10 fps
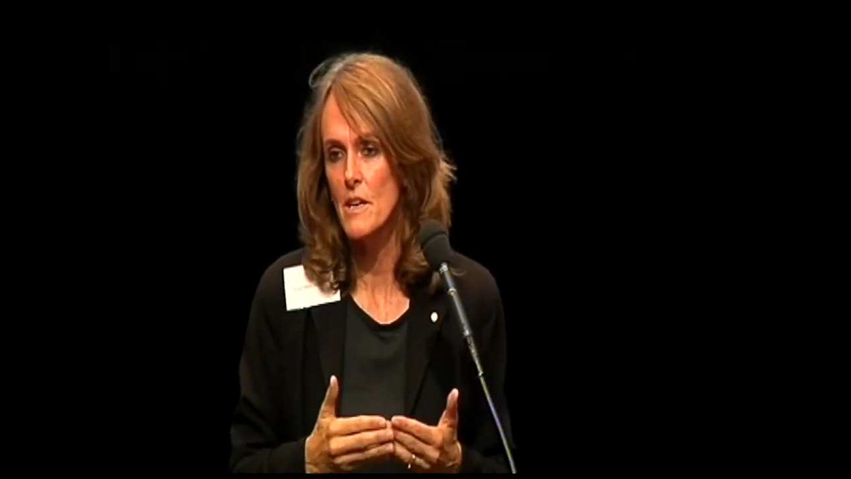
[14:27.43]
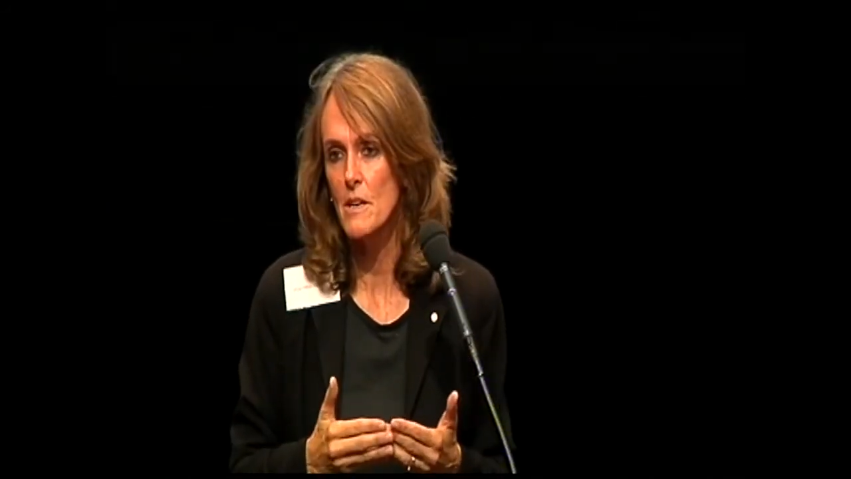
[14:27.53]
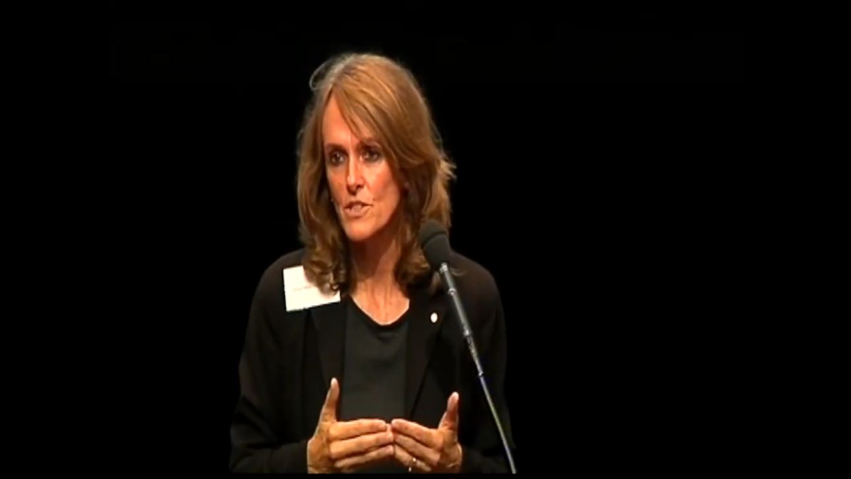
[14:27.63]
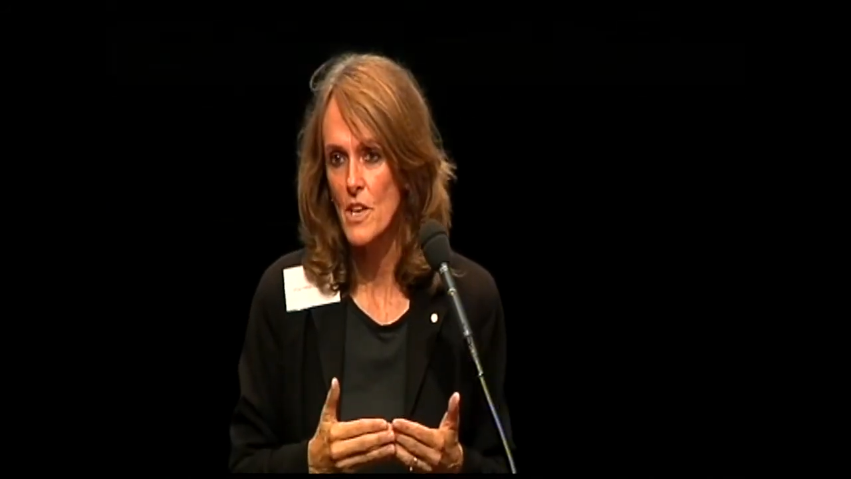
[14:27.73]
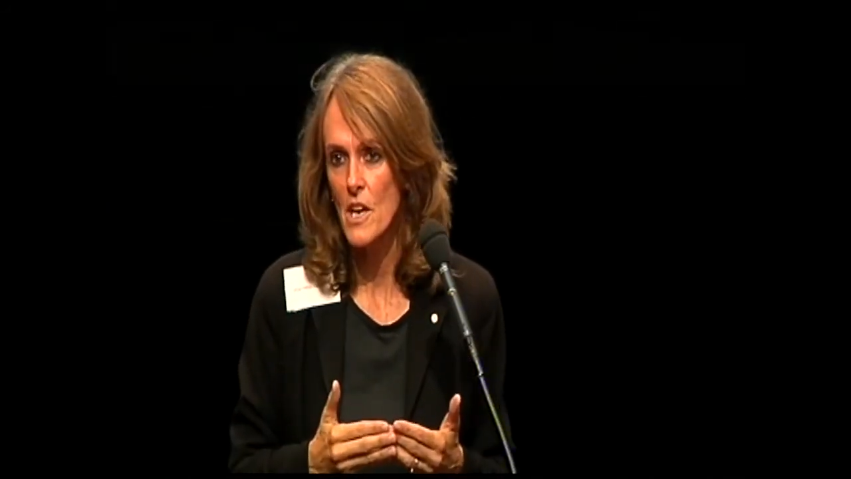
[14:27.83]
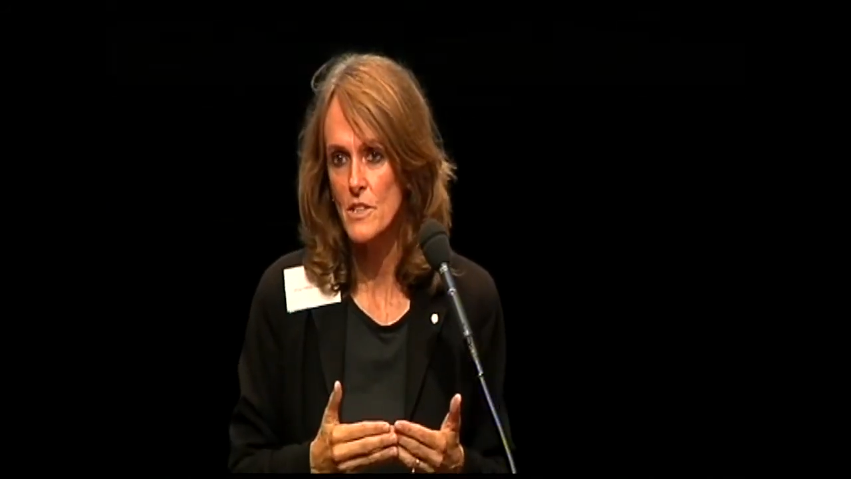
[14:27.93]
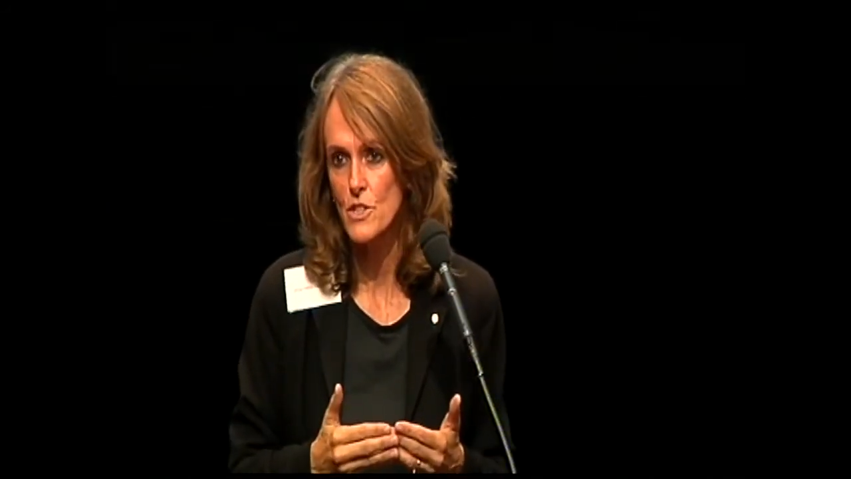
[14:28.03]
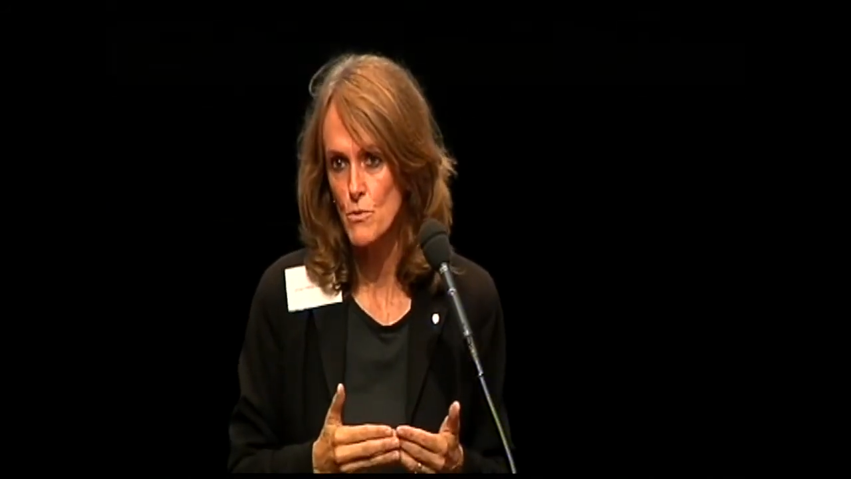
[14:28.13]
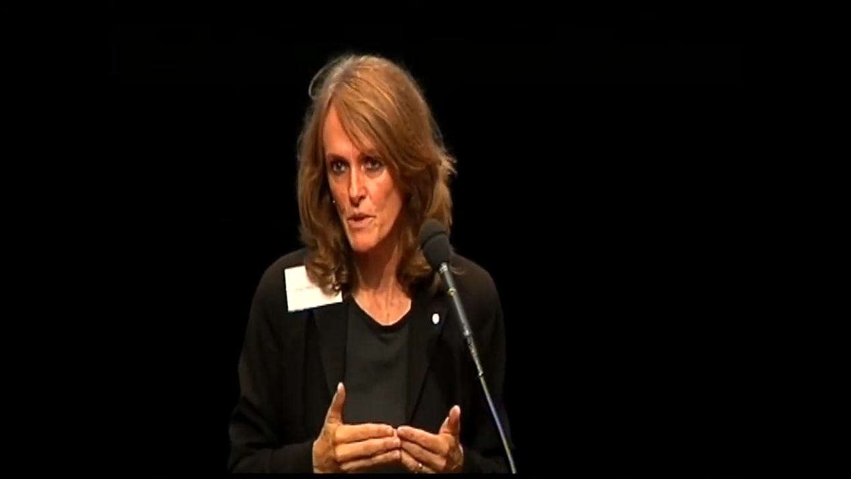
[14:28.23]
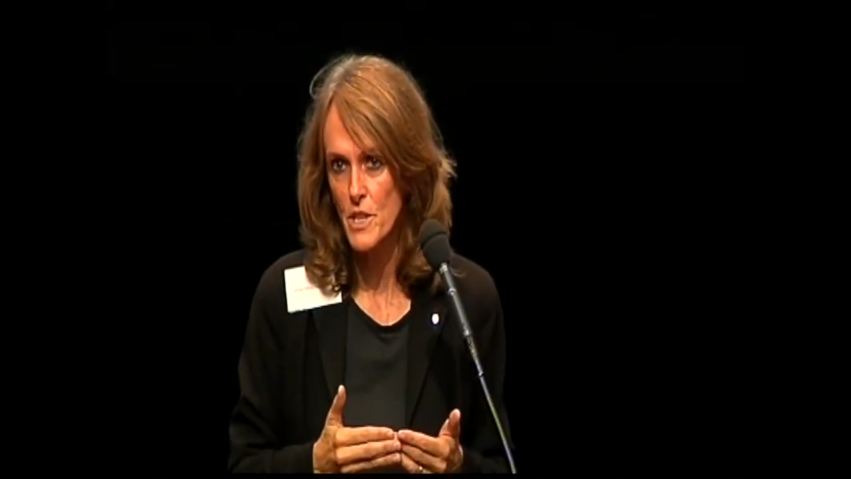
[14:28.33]
science
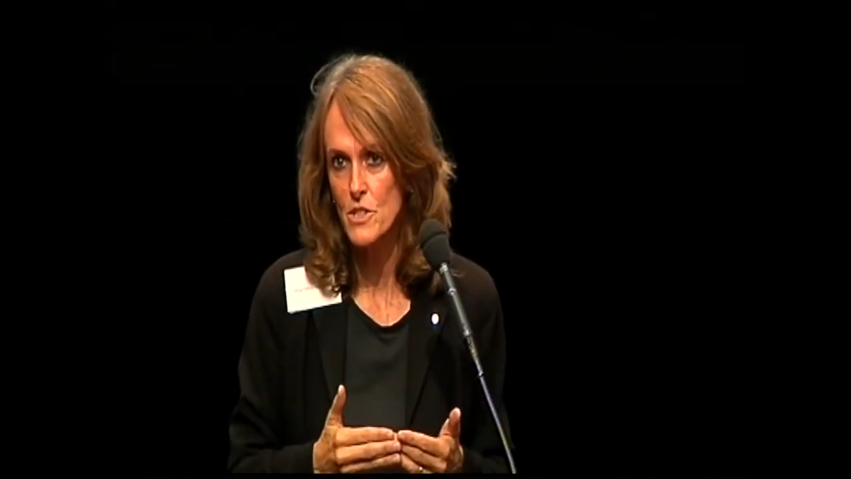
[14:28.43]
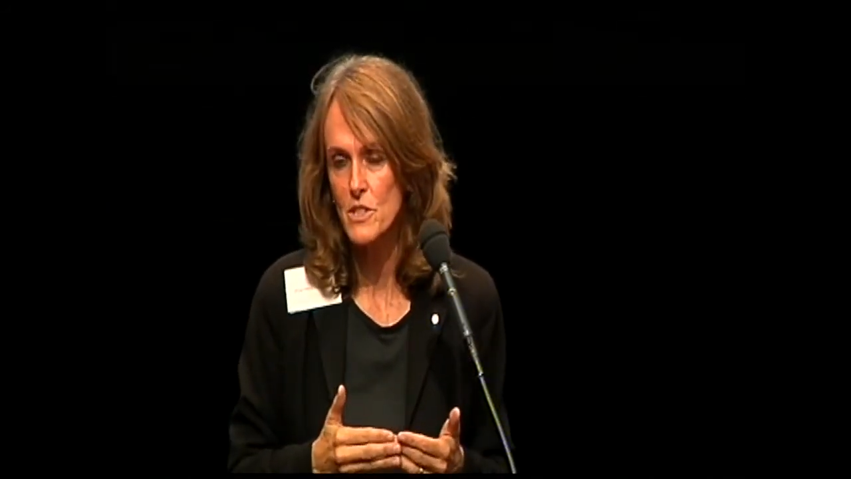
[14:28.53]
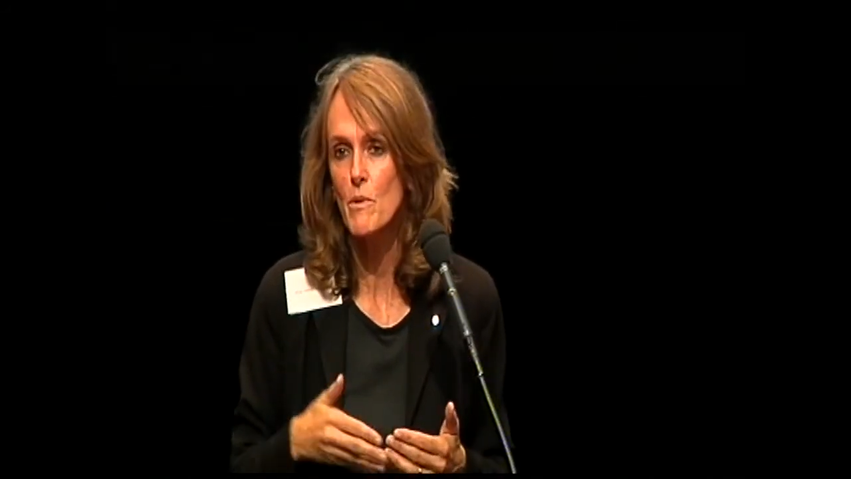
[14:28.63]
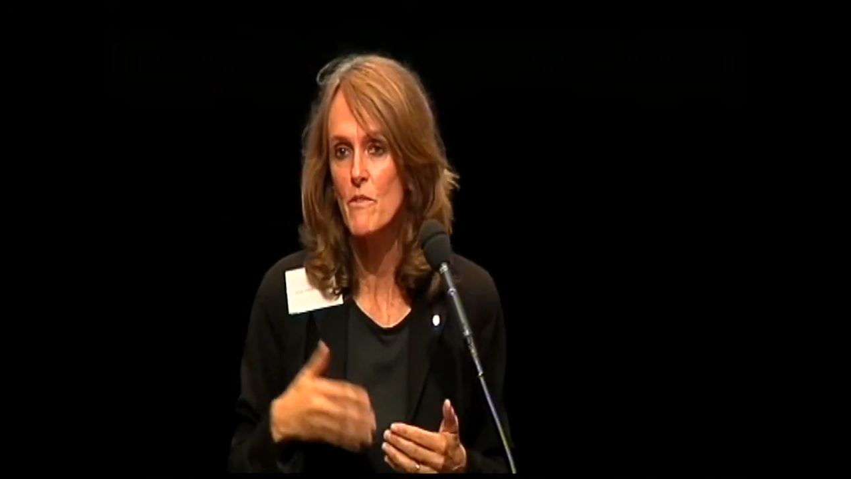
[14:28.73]
direction to